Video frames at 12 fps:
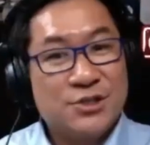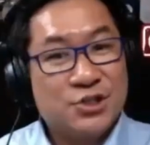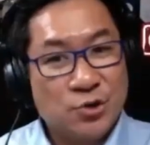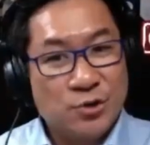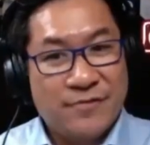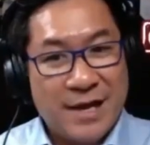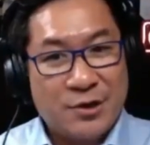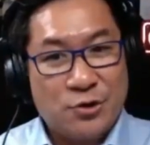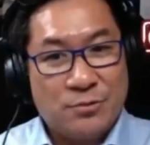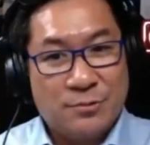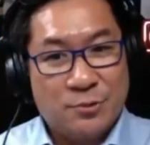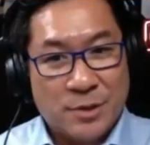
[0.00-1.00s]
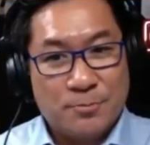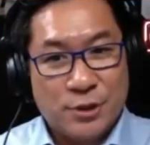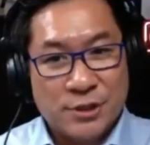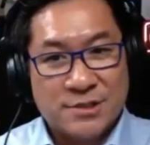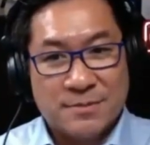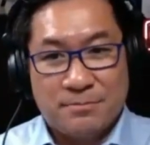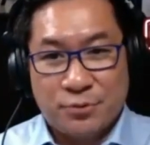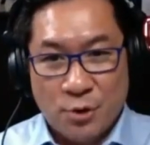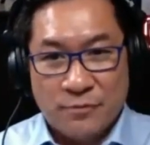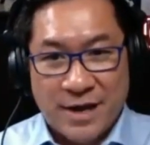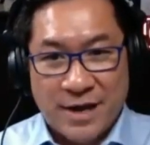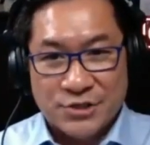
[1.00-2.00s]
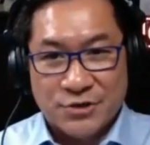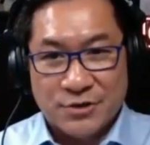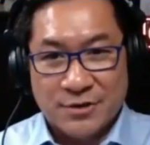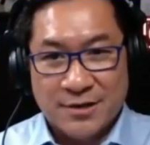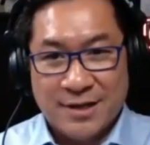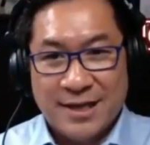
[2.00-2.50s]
certified QuickBooks Pro Advisor,